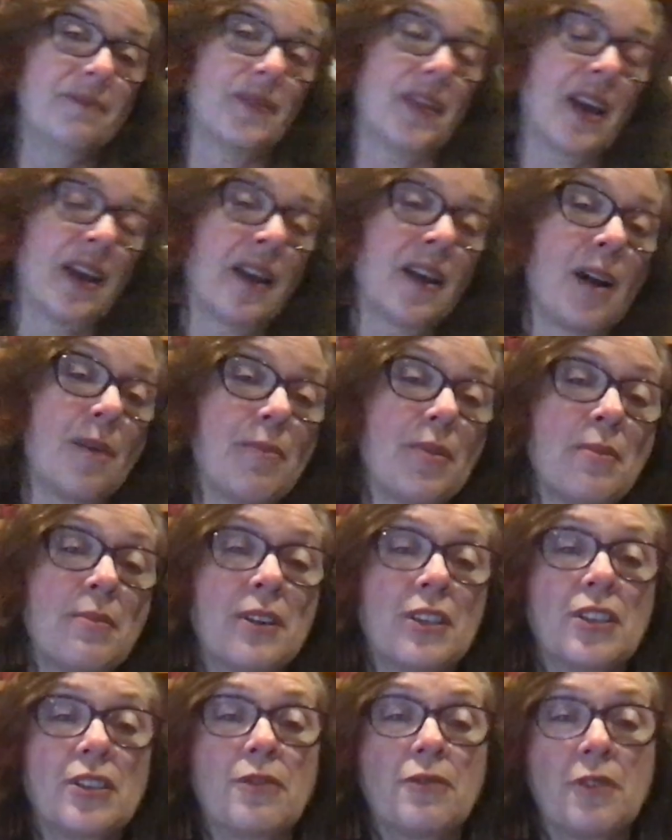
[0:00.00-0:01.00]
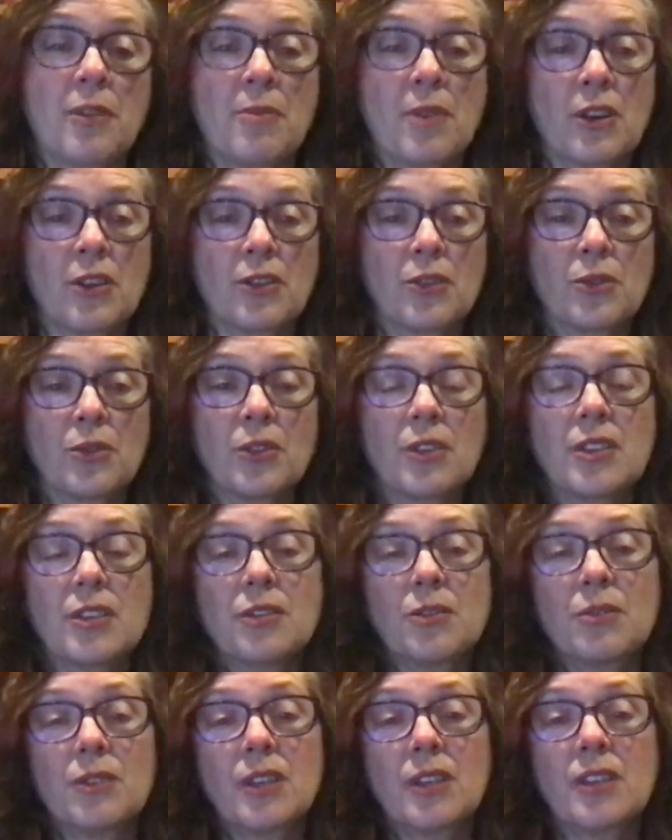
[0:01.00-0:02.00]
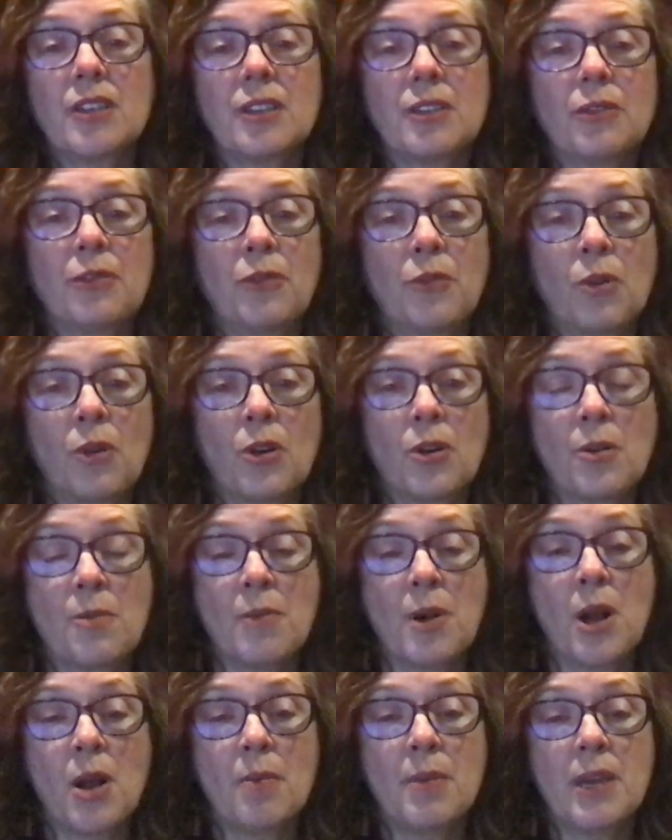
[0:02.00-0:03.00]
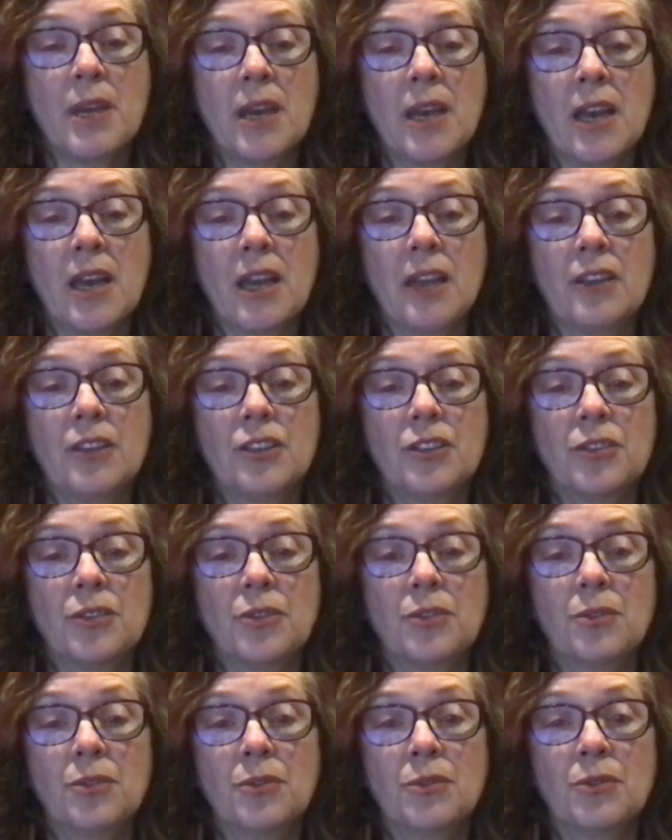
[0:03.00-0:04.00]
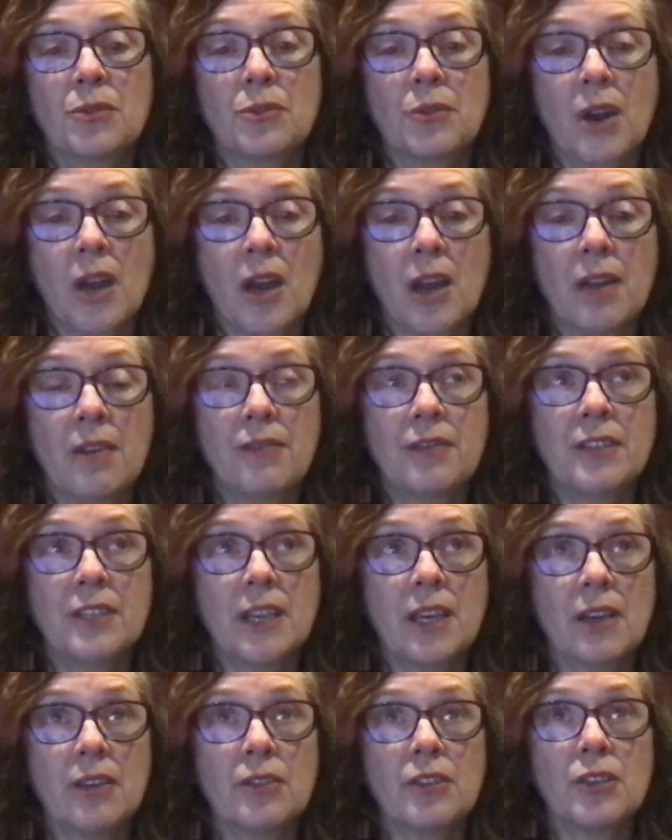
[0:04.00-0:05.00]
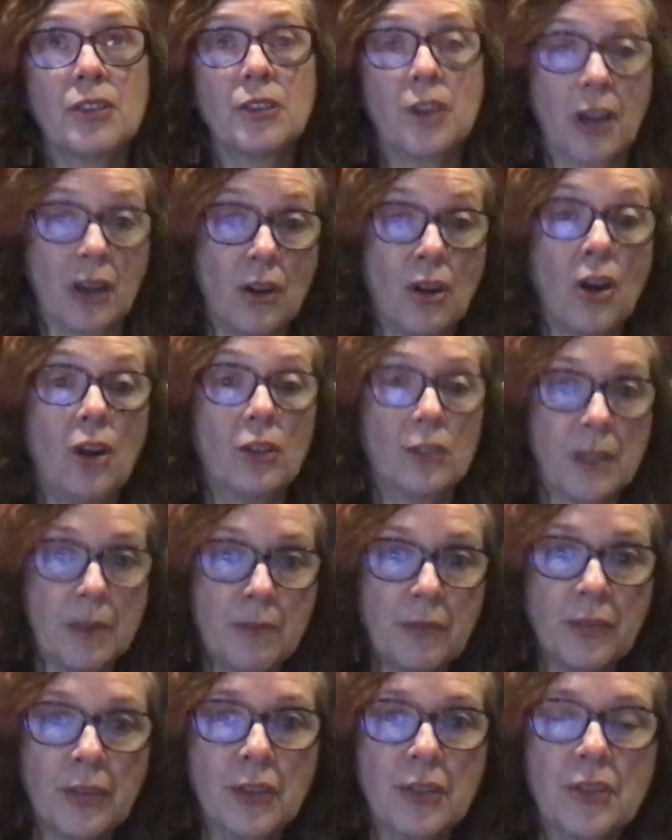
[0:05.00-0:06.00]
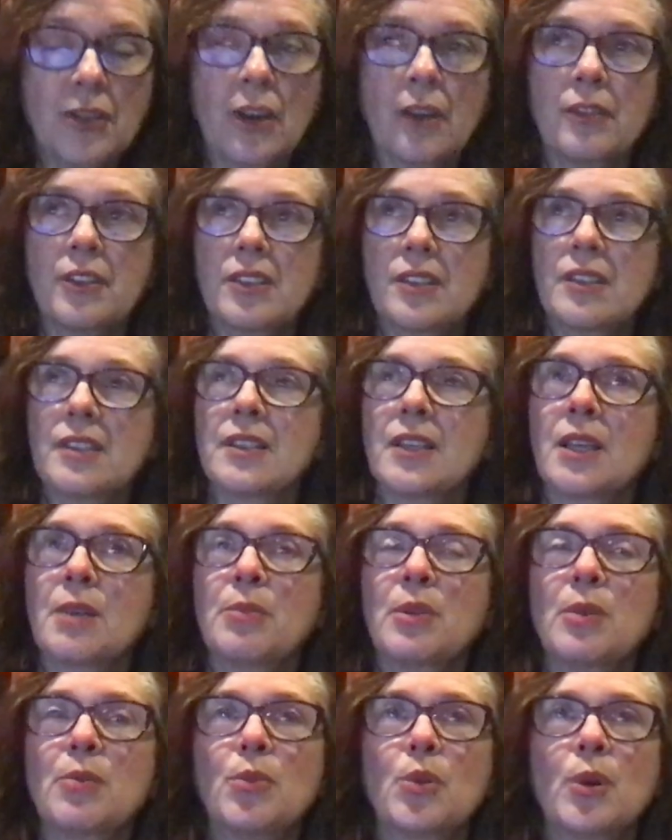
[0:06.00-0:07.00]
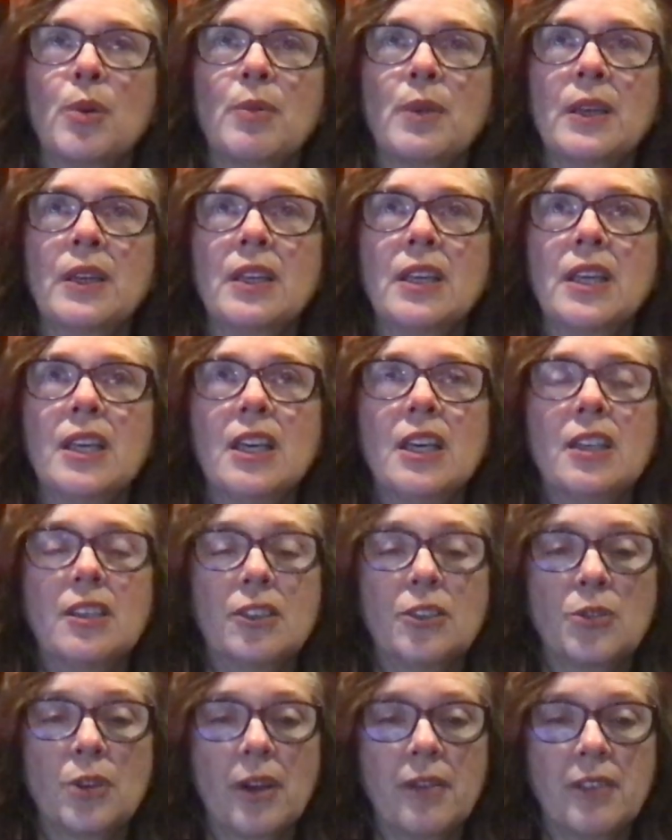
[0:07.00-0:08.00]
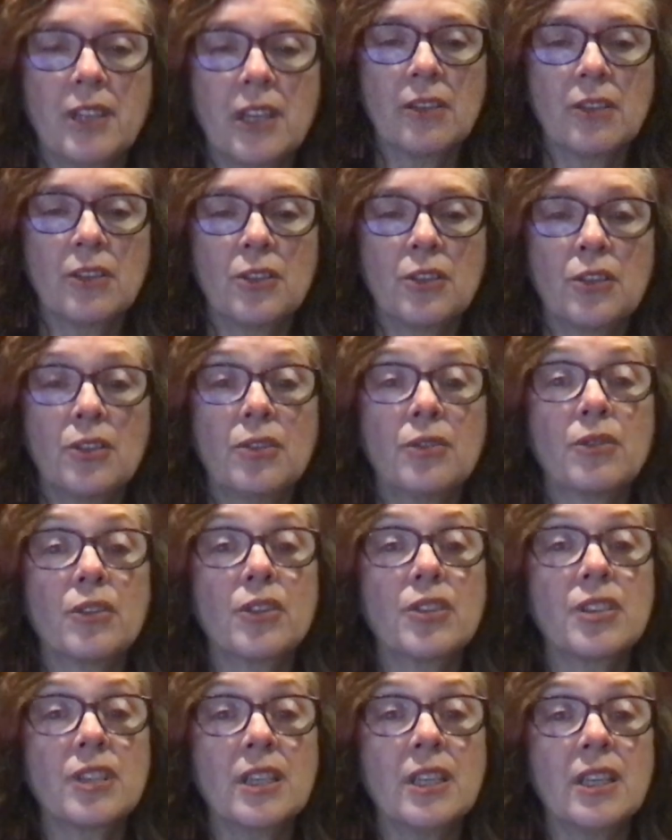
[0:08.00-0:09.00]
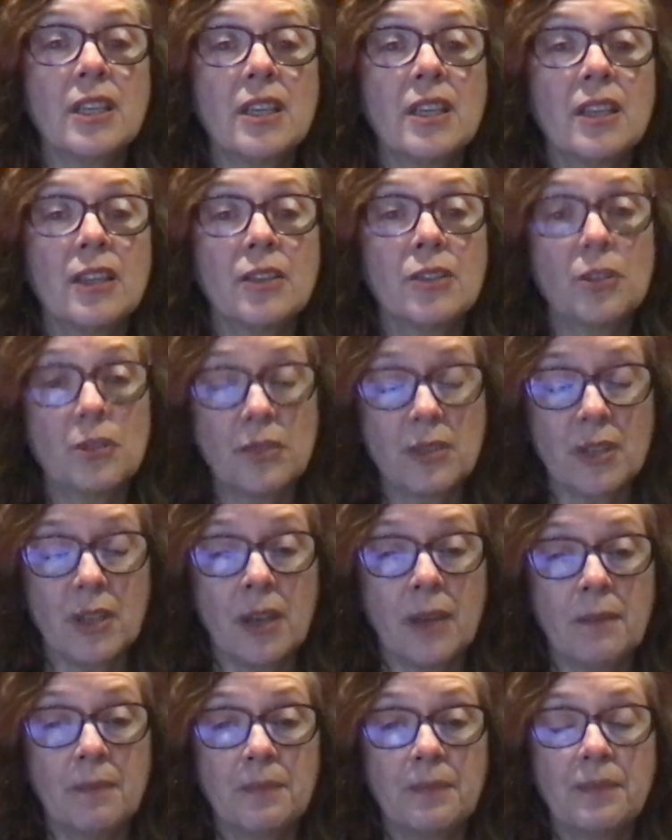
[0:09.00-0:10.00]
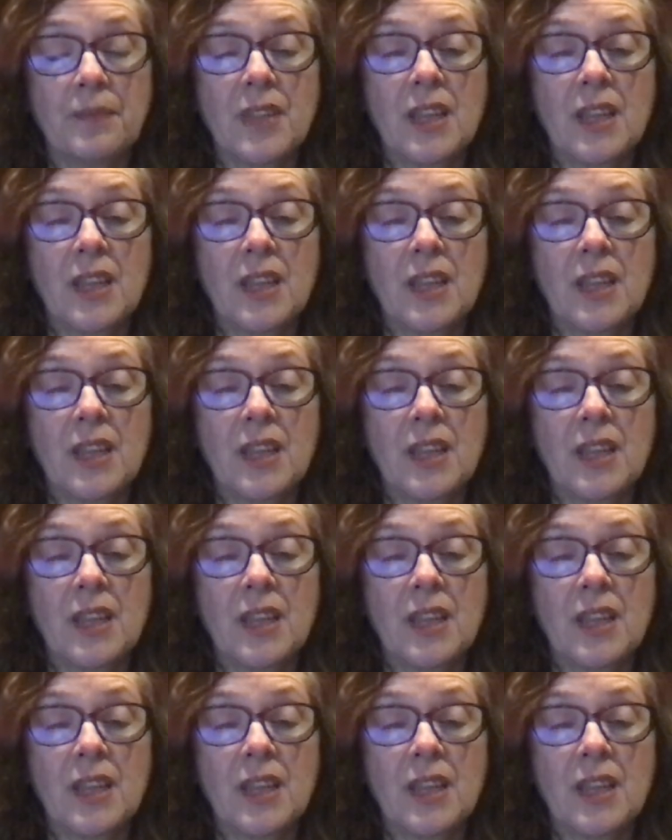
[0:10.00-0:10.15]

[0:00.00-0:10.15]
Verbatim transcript: I got permission from our school district for her mom and I to drive down to, I called him first, obviously set up an appointment to drive to the university in Tucson